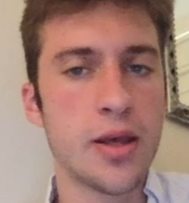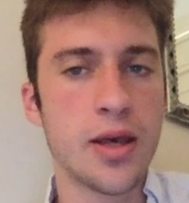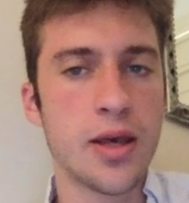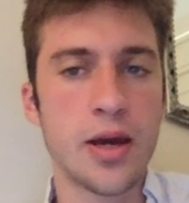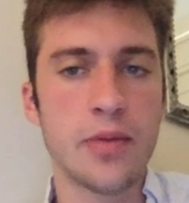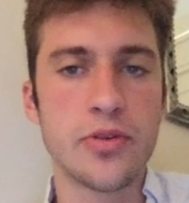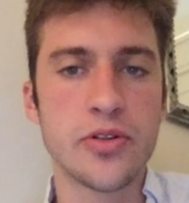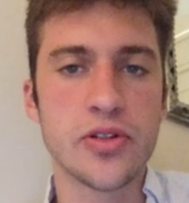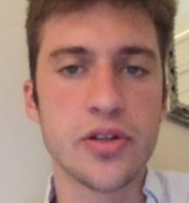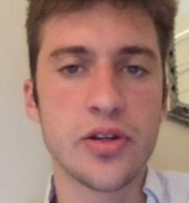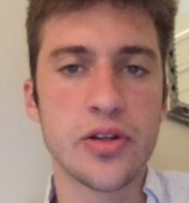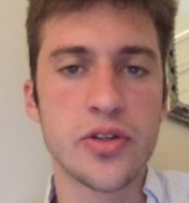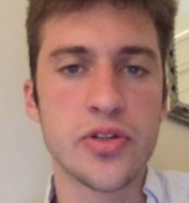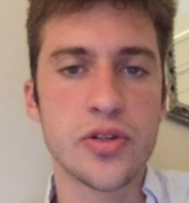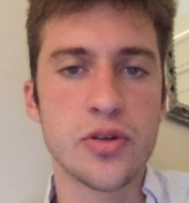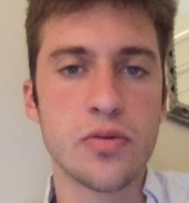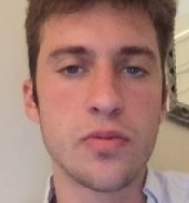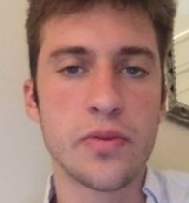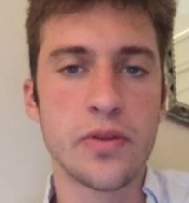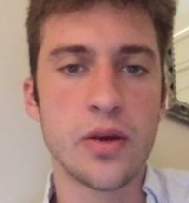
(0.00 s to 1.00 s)
I'm just going to
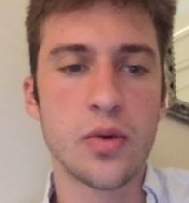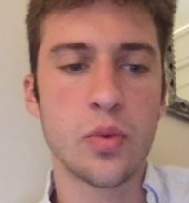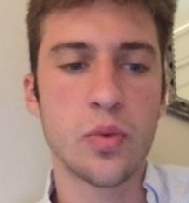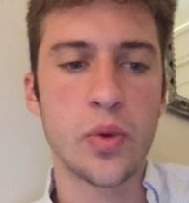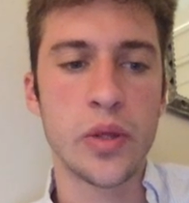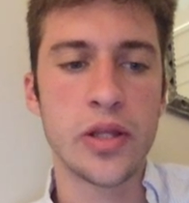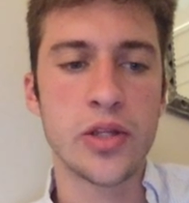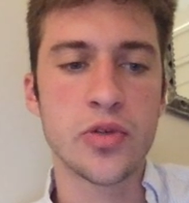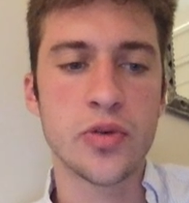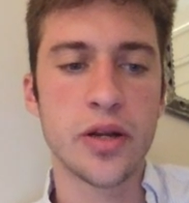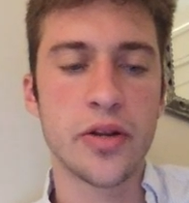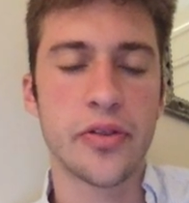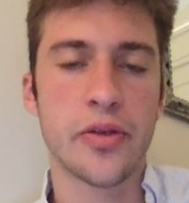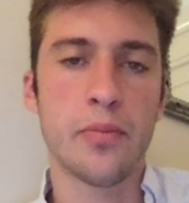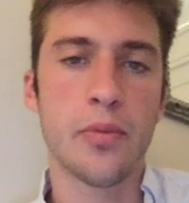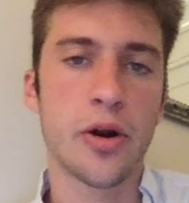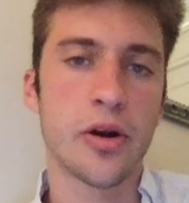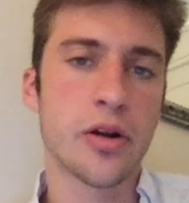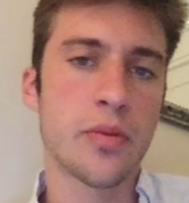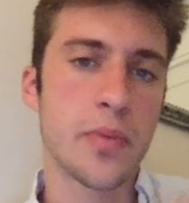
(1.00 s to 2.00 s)
assume that we trade at the
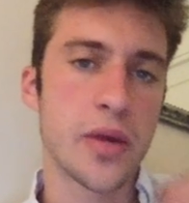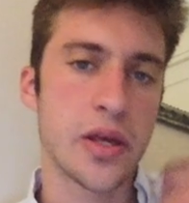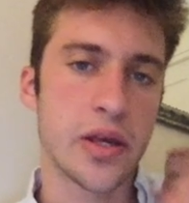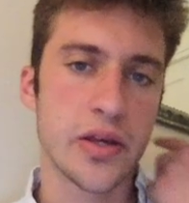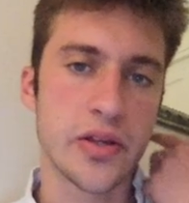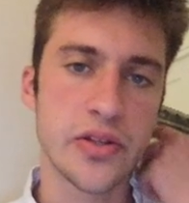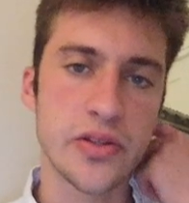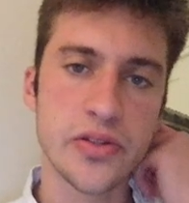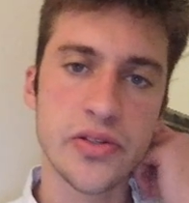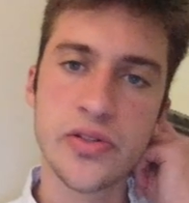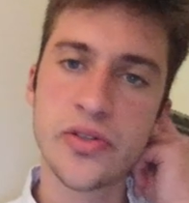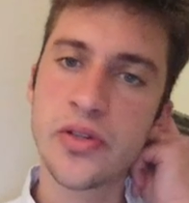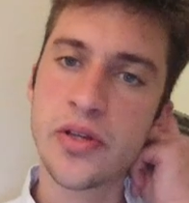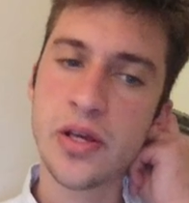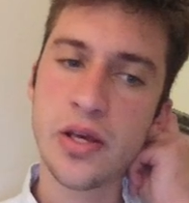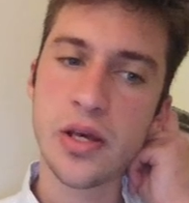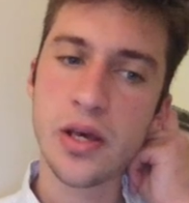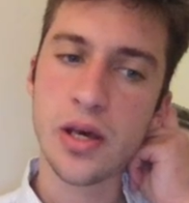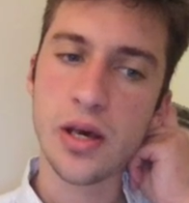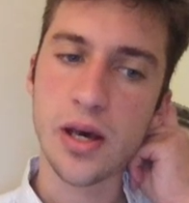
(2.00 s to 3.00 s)
mark because
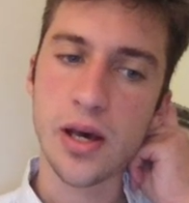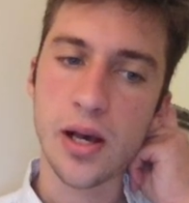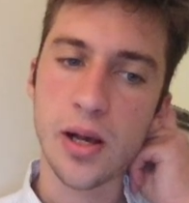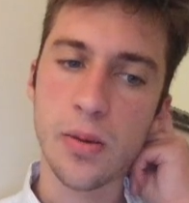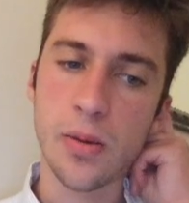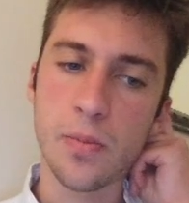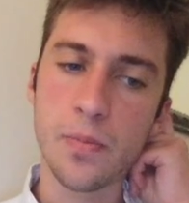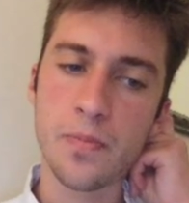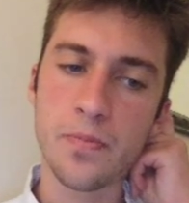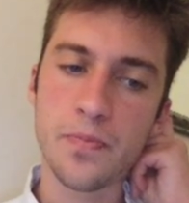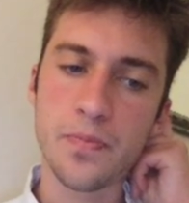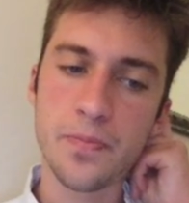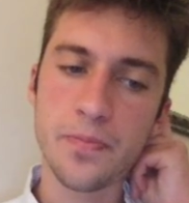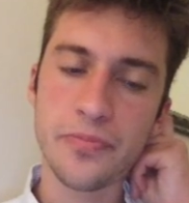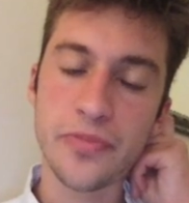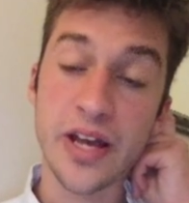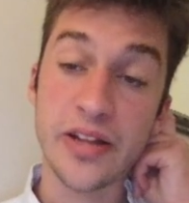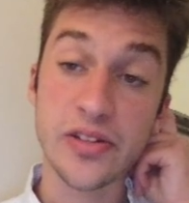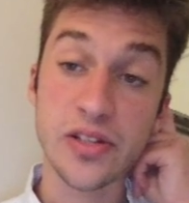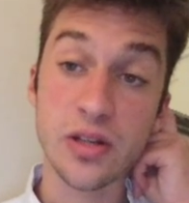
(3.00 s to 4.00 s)

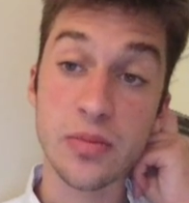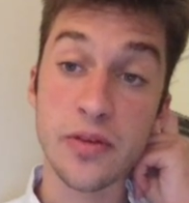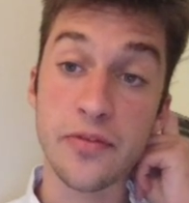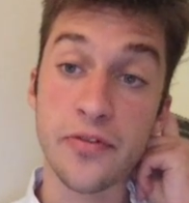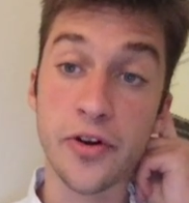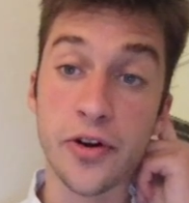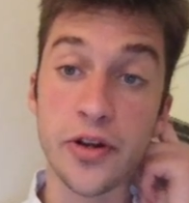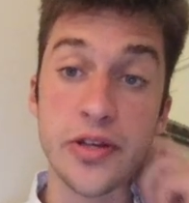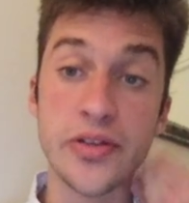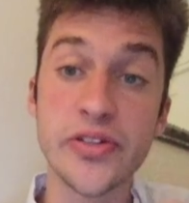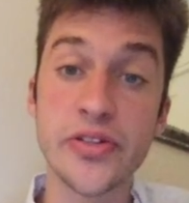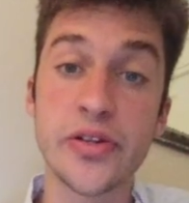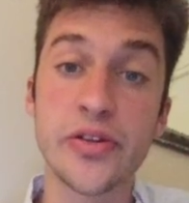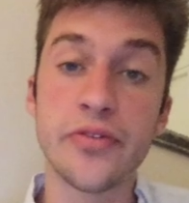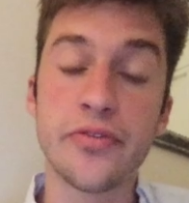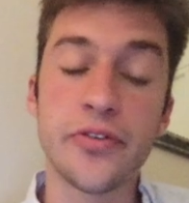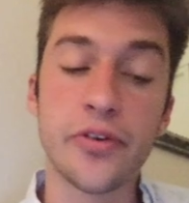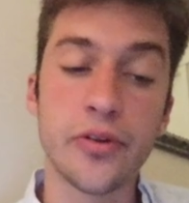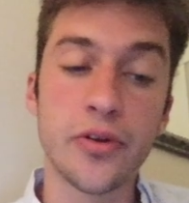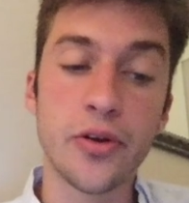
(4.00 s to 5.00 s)
that's going to be very easy to
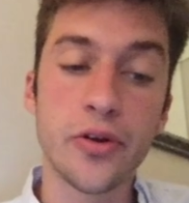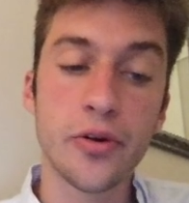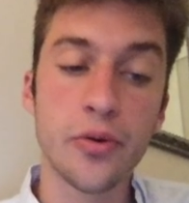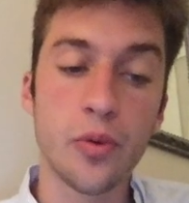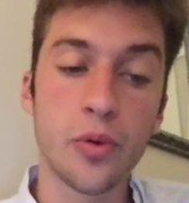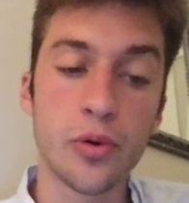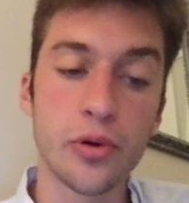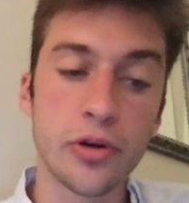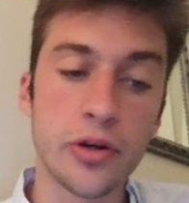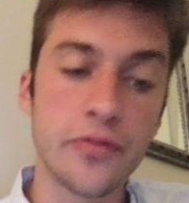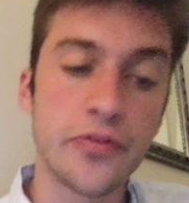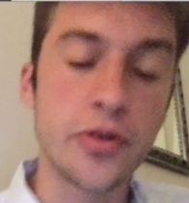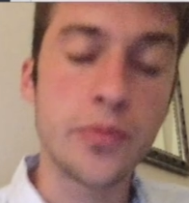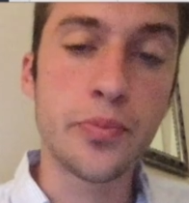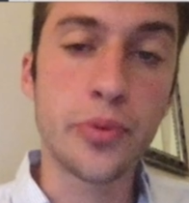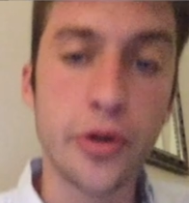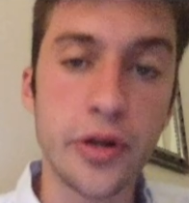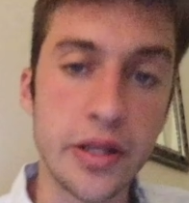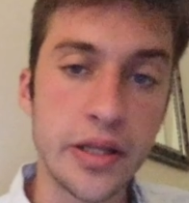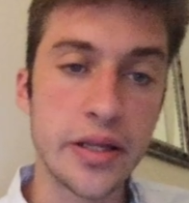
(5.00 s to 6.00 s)
fill your order if you
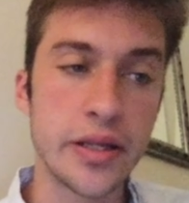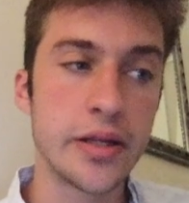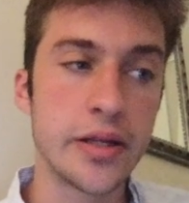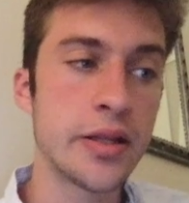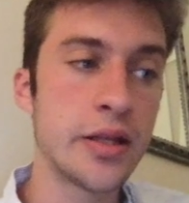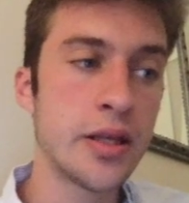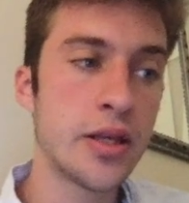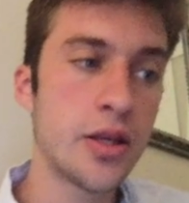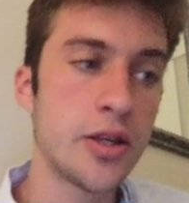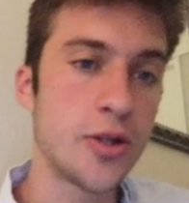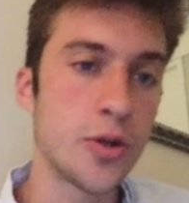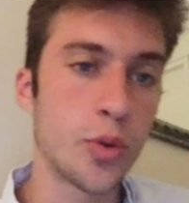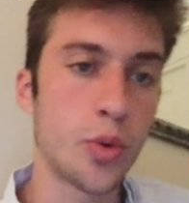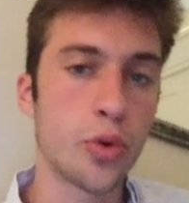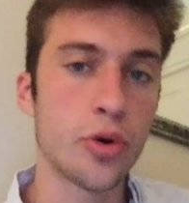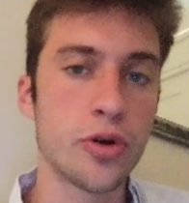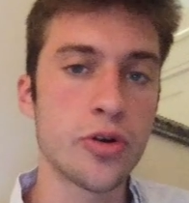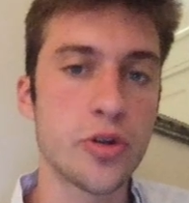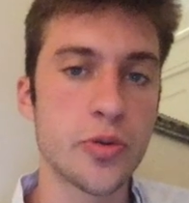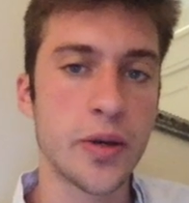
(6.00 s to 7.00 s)
put in your
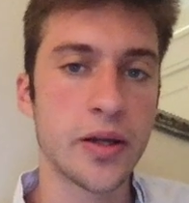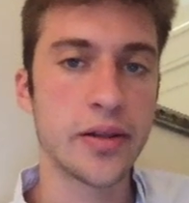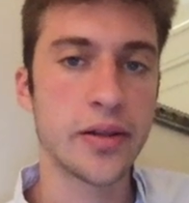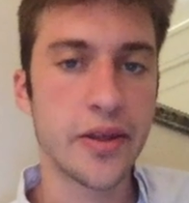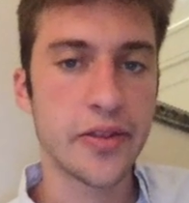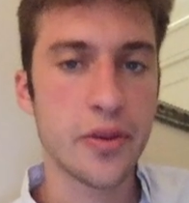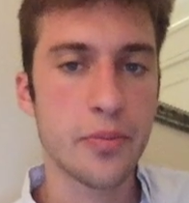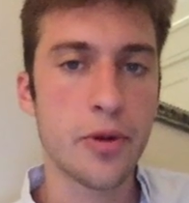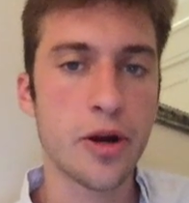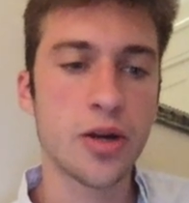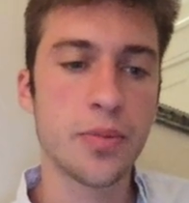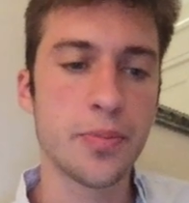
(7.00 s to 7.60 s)
order directly at the mark